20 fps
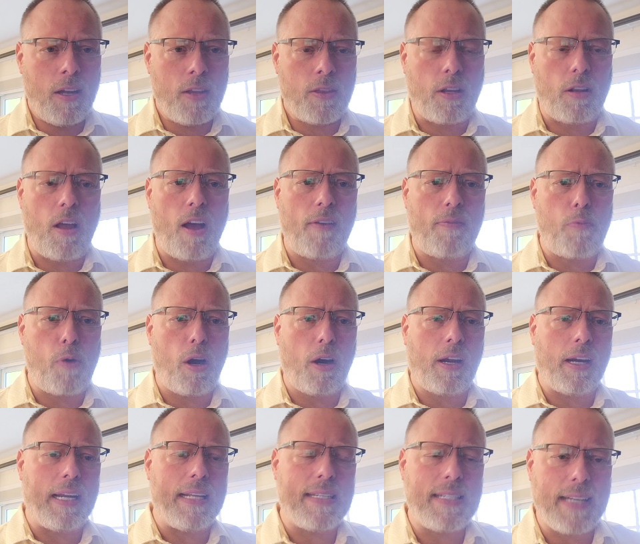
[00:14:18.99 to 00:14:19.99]
The law of
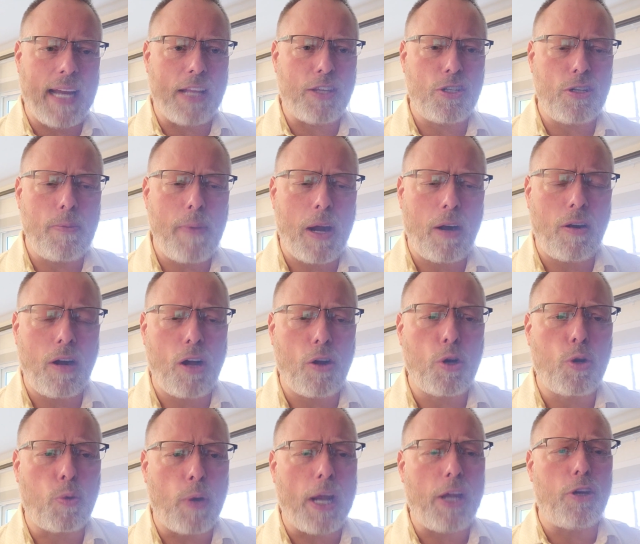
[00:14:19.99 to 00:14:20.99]
marketing states no matter how
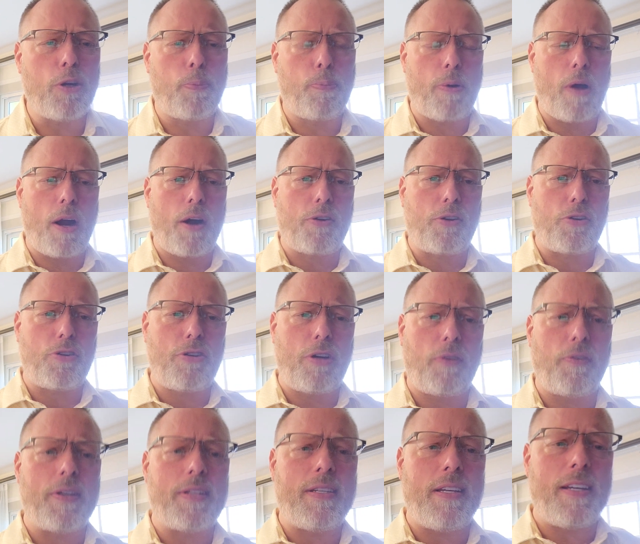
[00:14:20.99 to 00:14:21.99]
great your product or
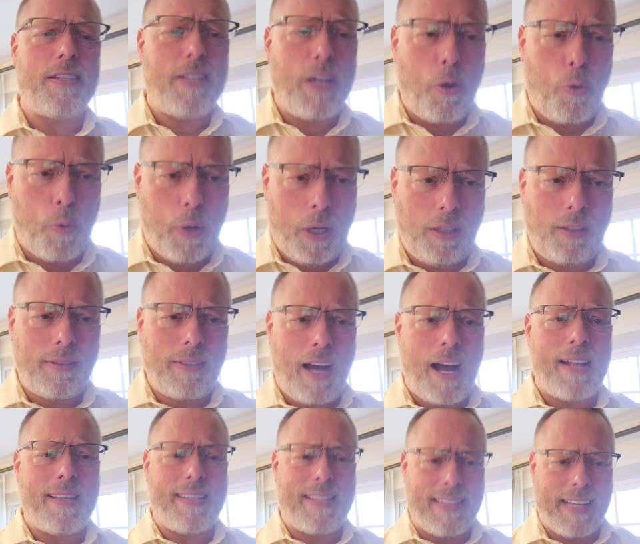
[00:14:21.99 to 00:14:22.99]
service is, it will
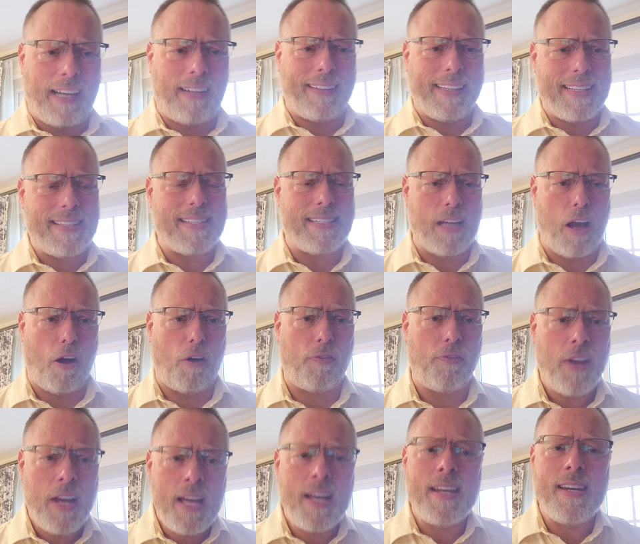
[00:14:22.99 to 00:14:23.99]
not sell
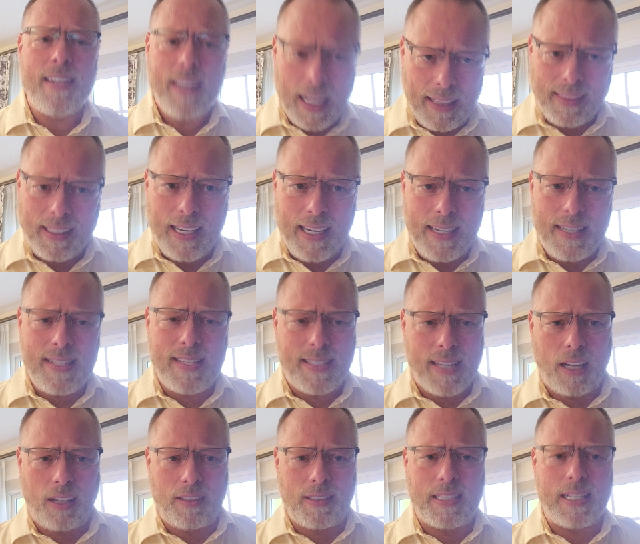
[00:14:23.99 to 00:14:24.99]
itself. Nothing
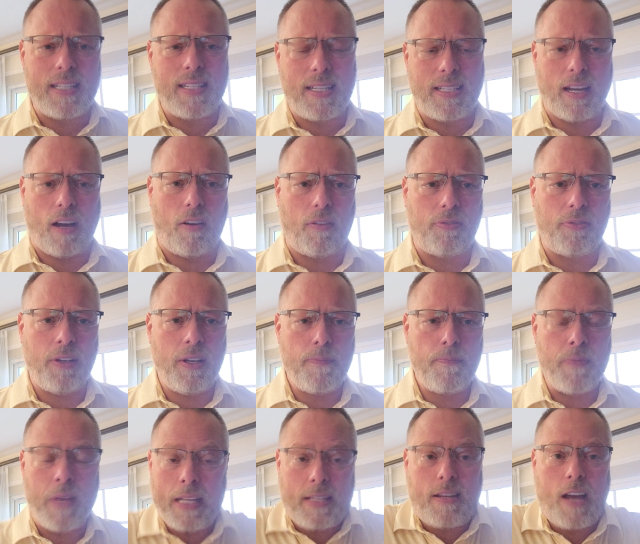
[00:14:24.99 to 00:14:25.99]
sells itself.
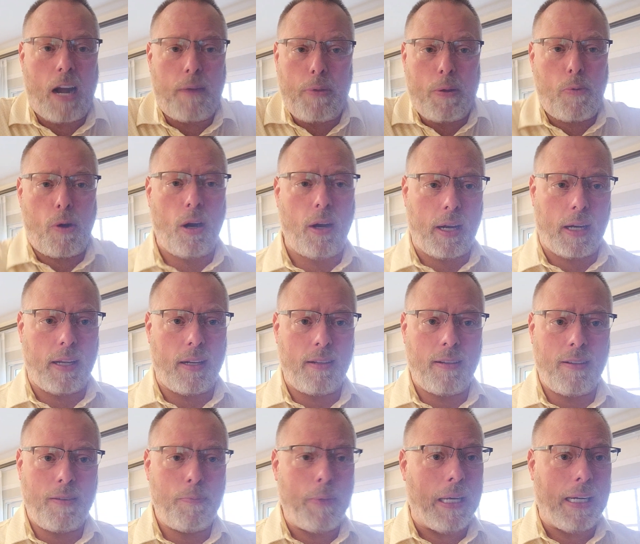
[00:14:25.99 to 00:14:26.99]
It's got to be
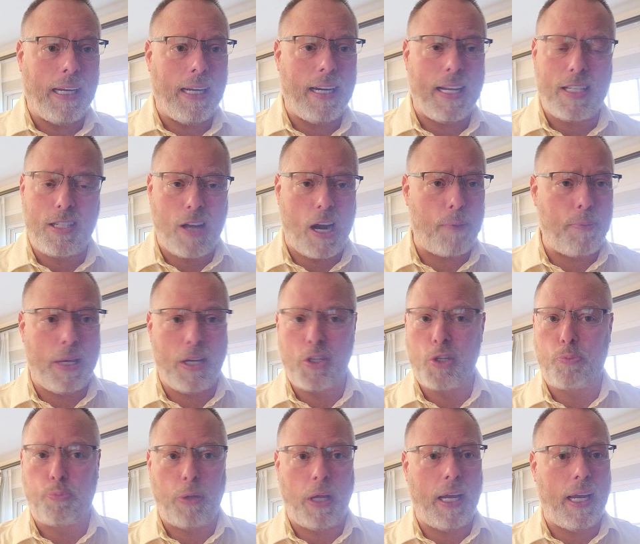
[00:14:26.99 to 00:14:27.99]
marketed, meaning it's got to be
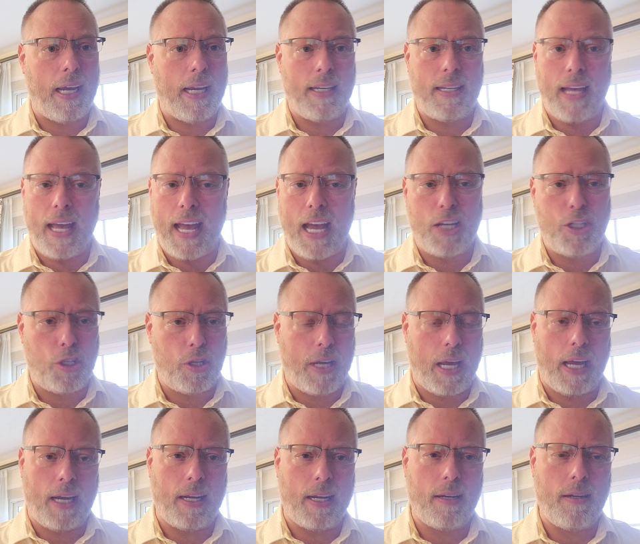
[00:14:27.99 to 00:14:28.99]
explained,
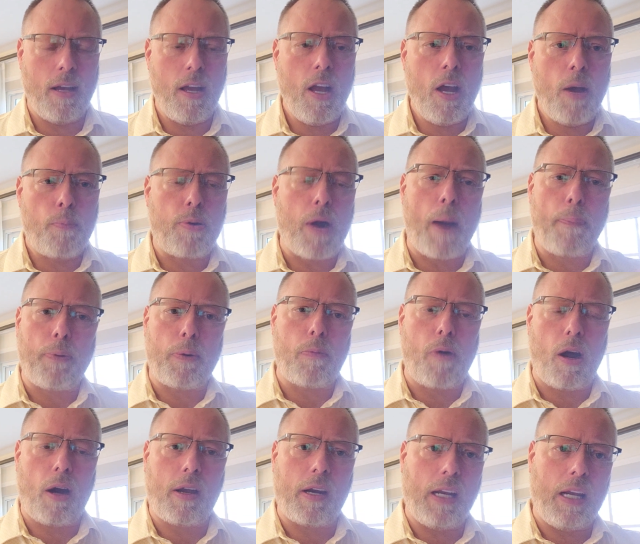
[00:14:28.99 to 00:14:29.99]
educated. Proper
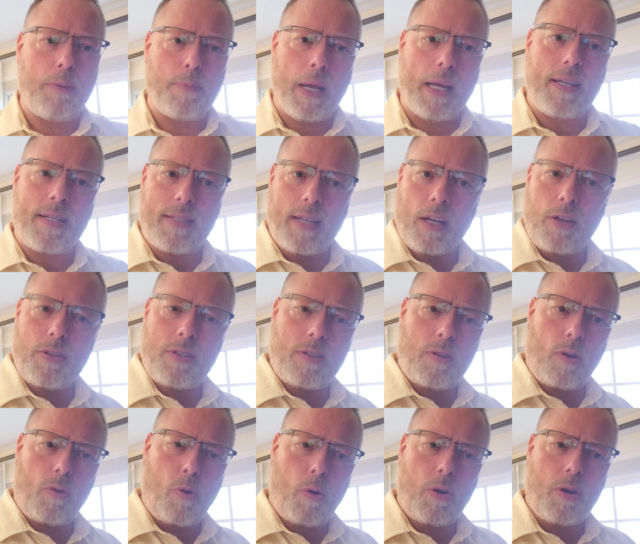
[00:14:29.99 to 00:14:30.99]
marketing makes
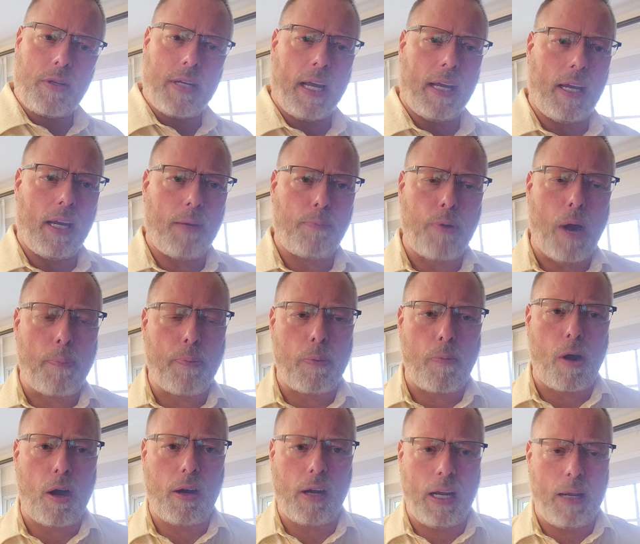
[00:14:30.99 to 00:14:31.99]
sales order taking. Proper
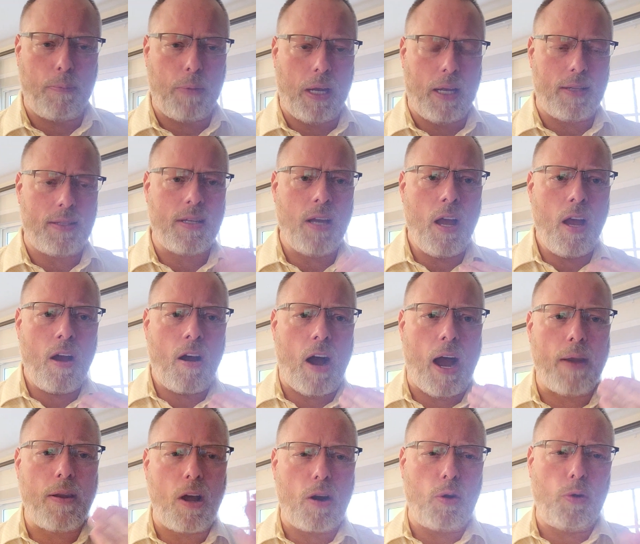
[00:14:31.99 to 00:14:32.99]
marketing means
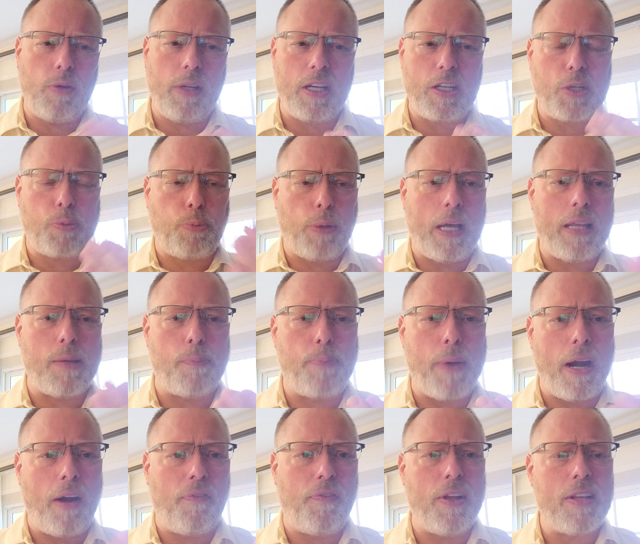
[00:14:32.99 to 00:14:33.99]
I not only explain the
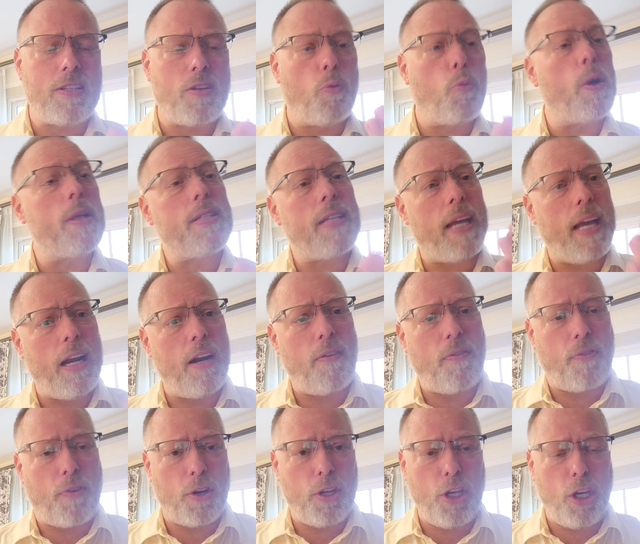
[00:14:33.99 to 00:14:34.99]
benefits of what's in
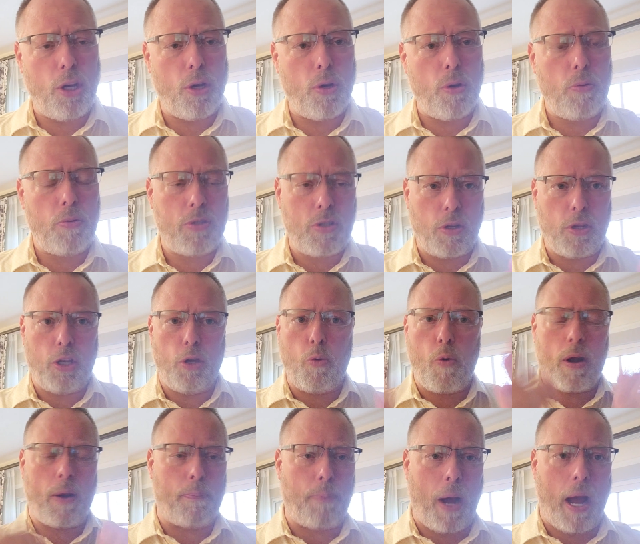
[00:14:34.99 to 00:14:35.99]
it for you so that you
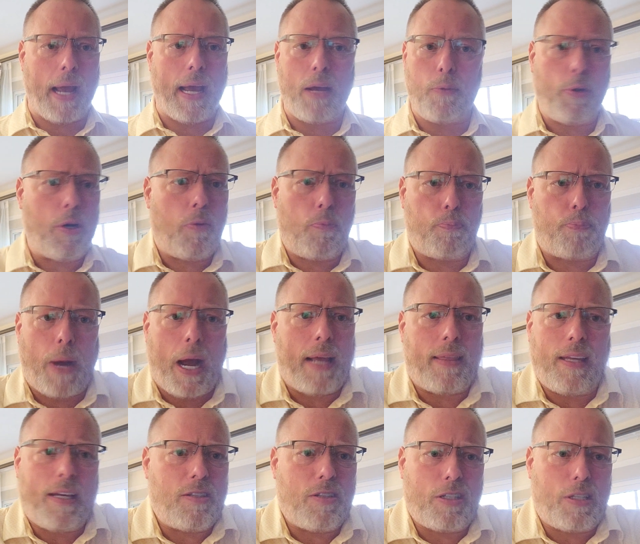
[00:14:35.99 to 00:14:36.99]
want to buy it. We don't
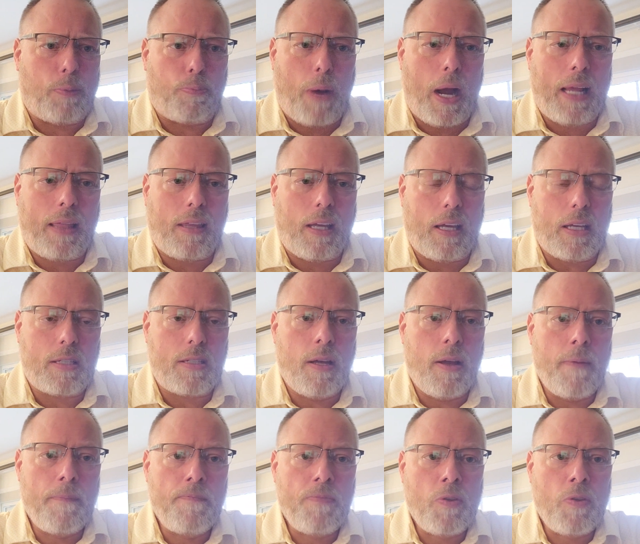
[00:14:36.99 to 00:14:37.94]
buy things just to buy things.